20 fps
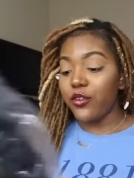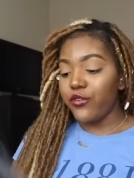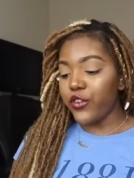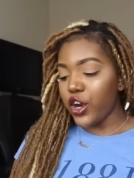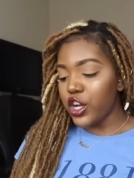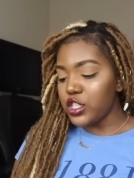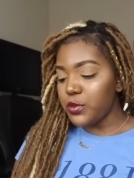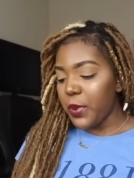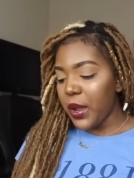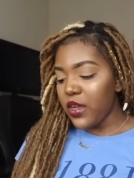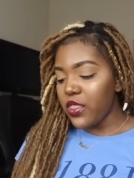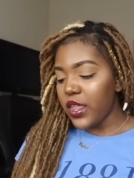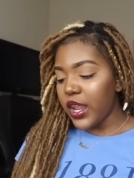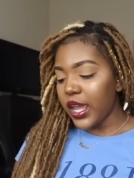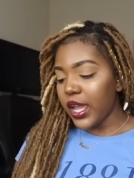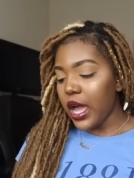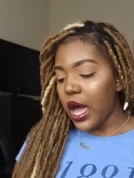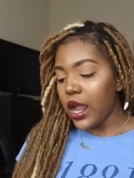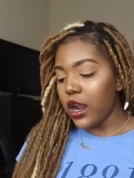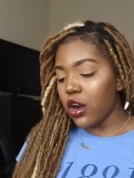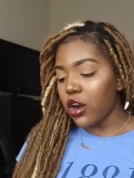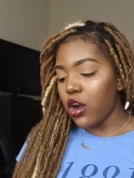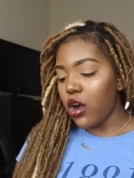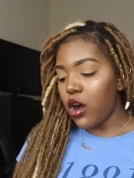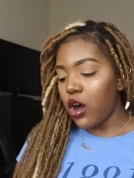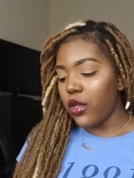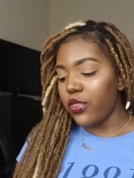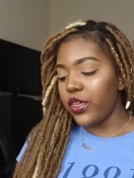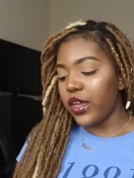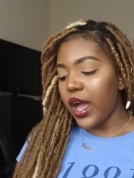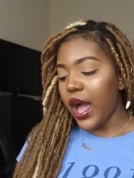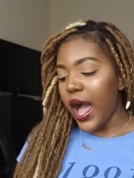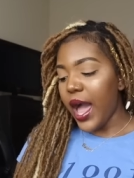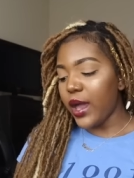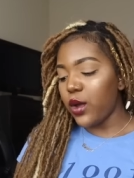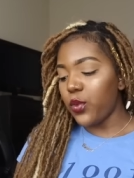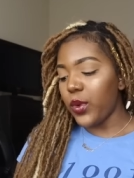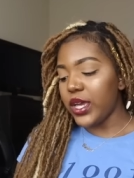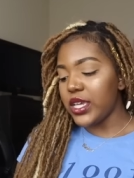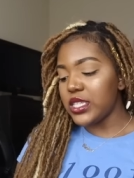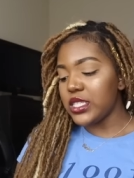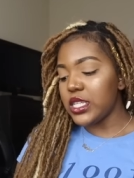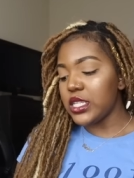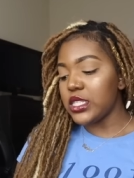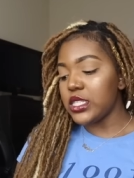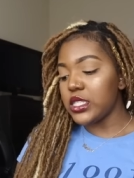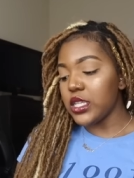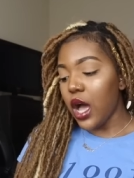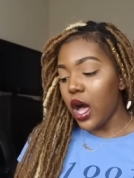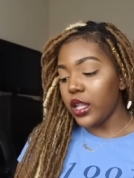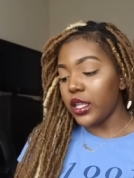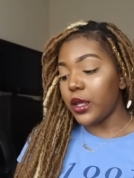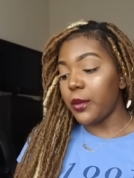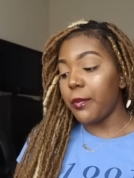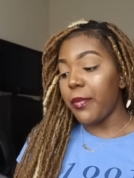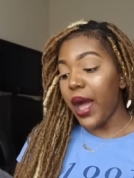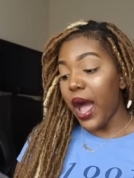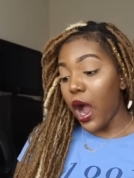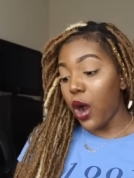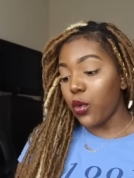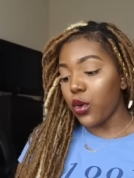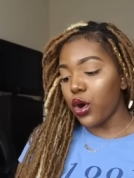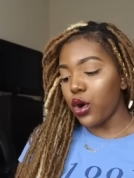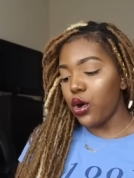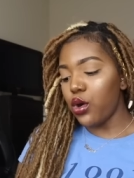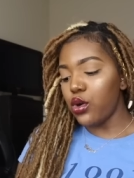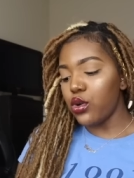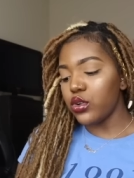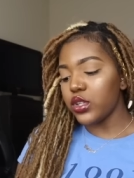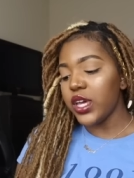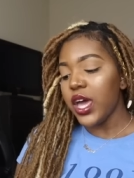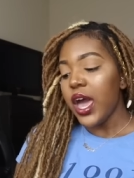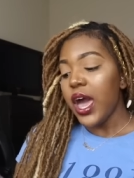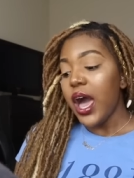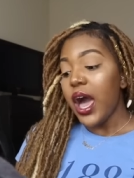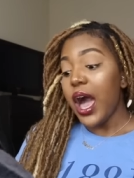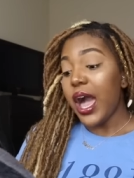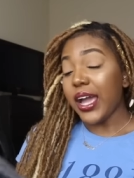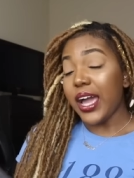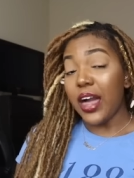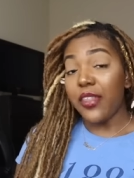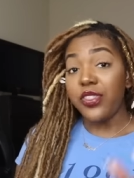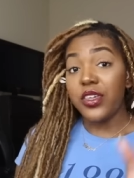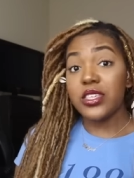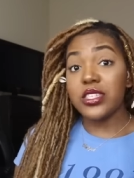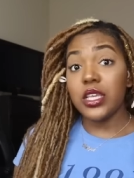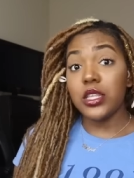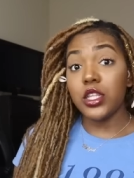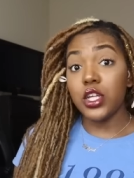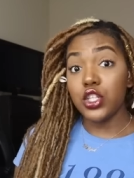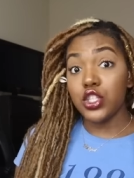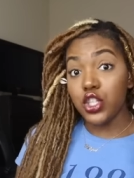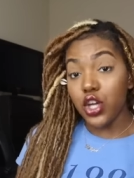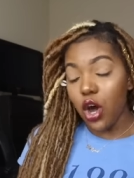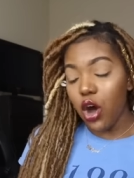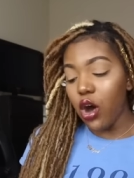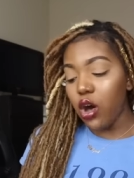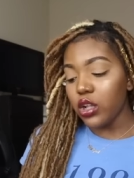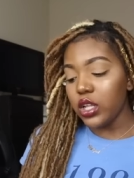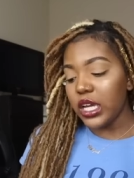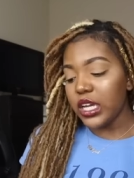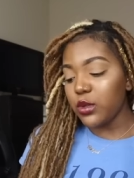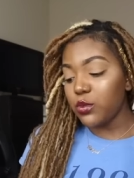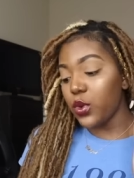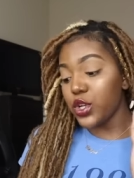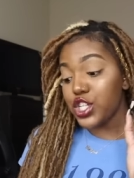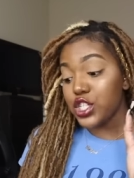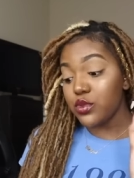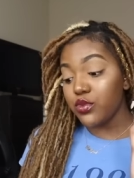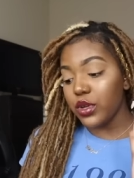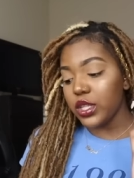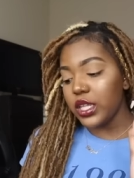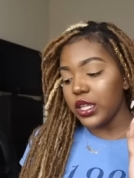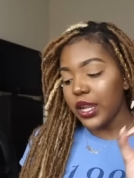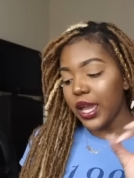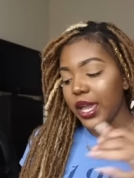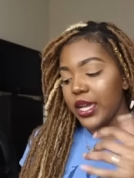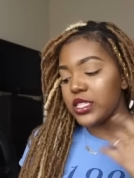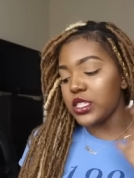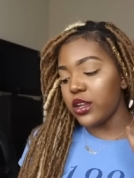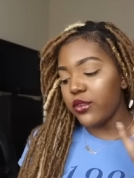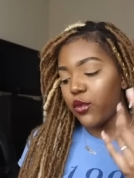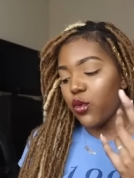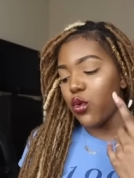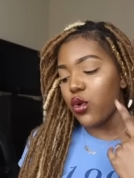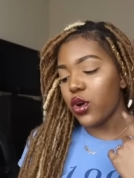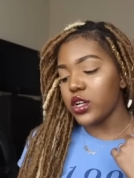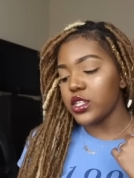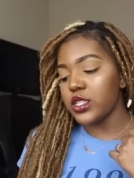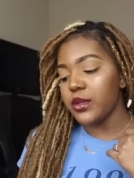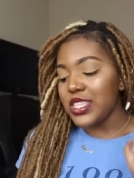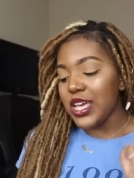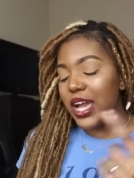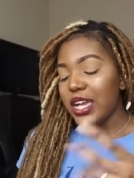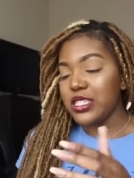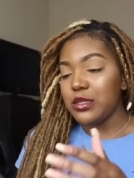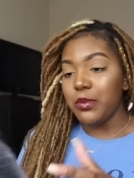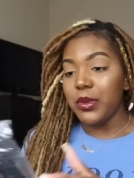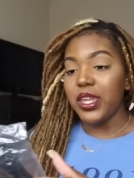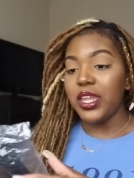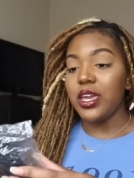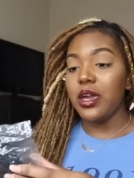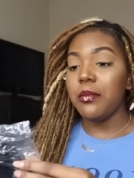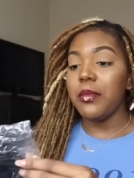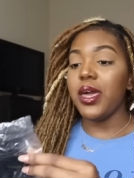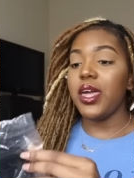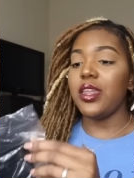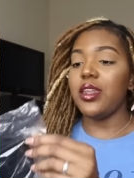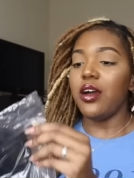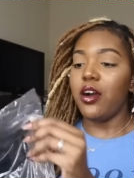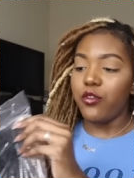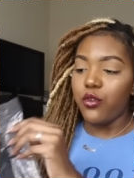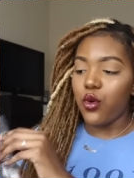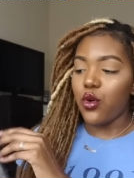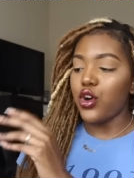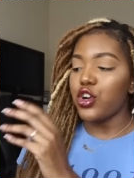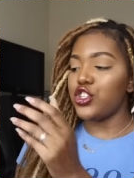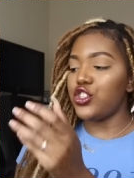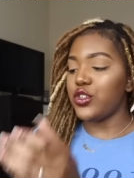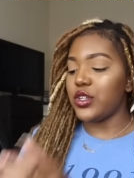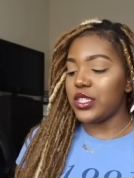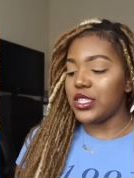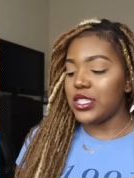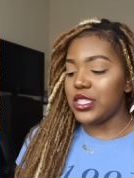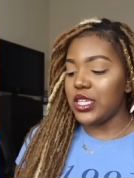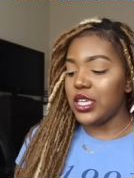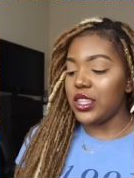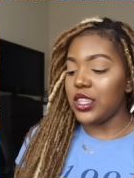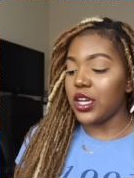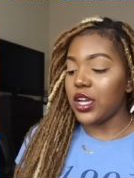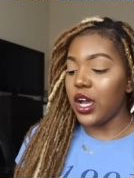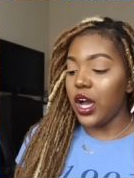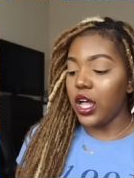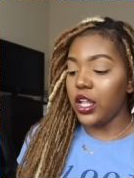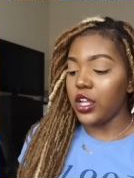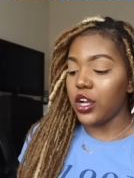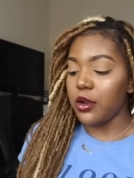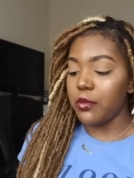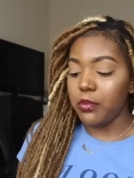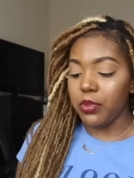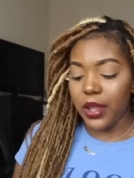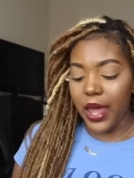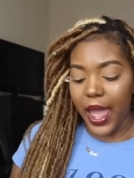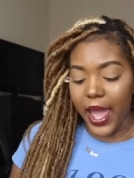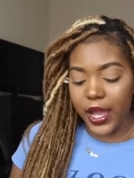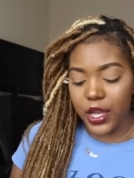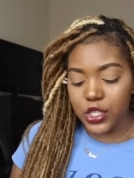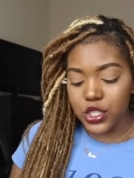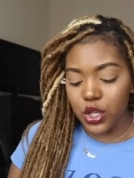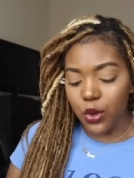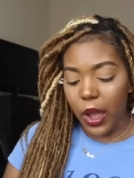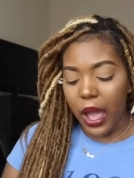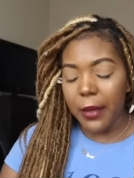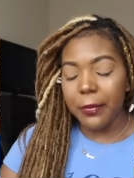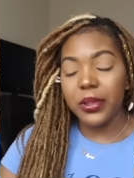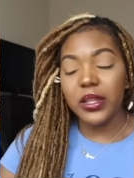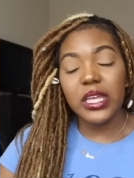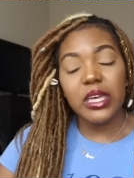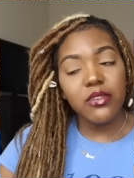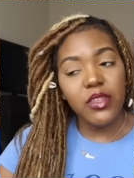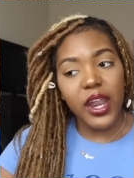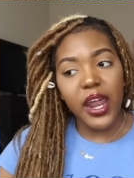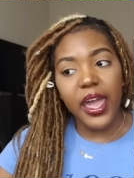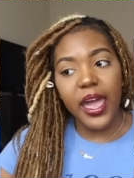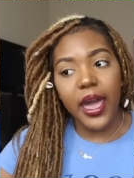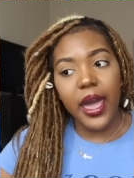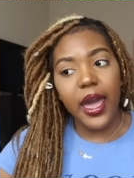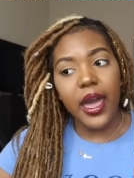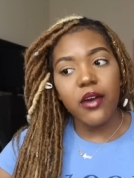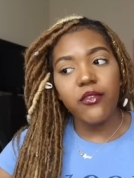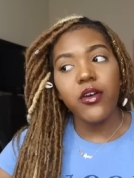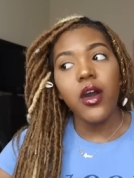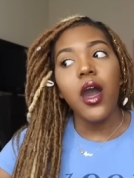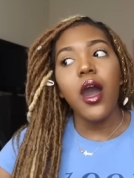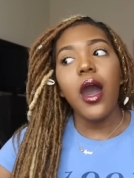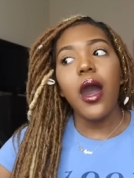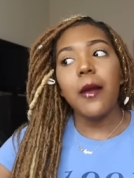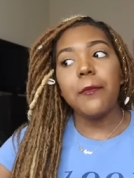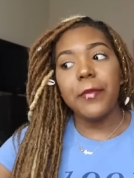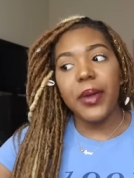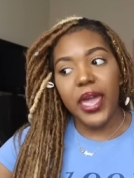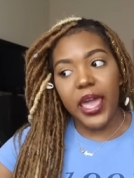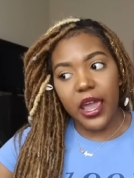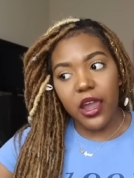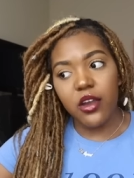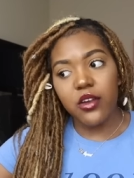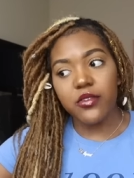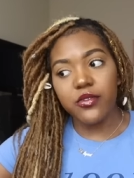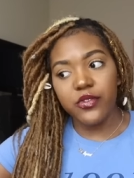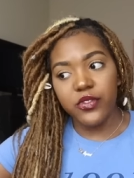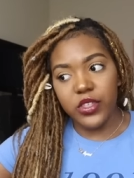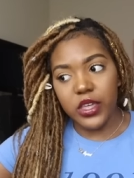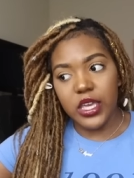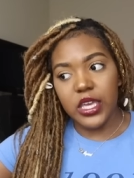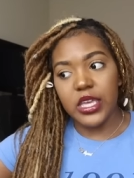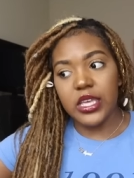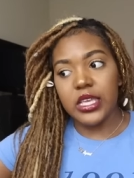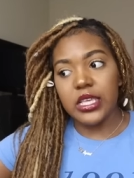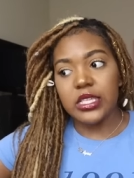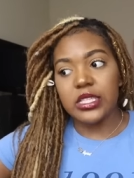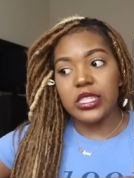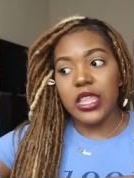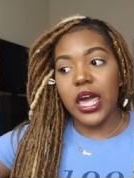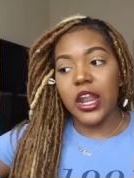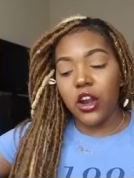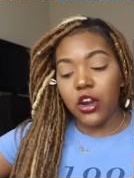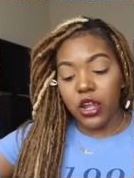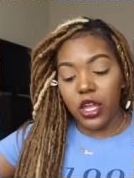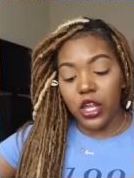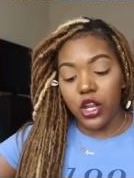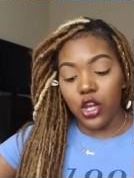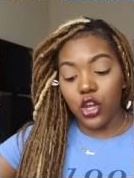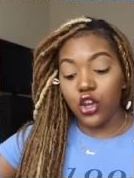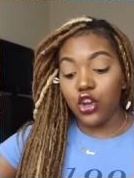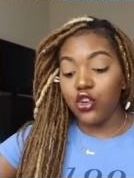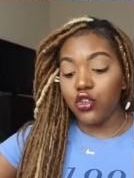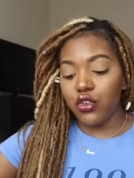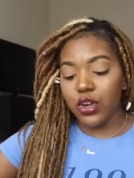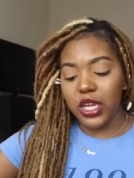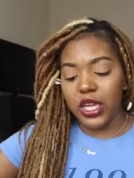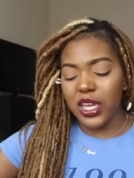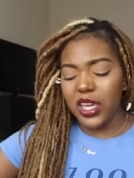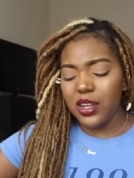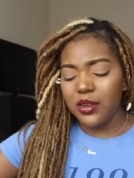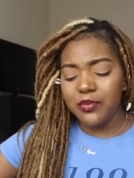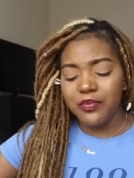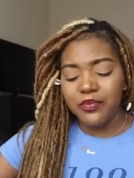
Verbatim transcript: the first pair that I got are called the High-Waisted Solid Power Hold. I got these in the tall length, which is really nice, and of course the size medium, and of course you can see the color black. So I believe that I have a pair of these that are in green,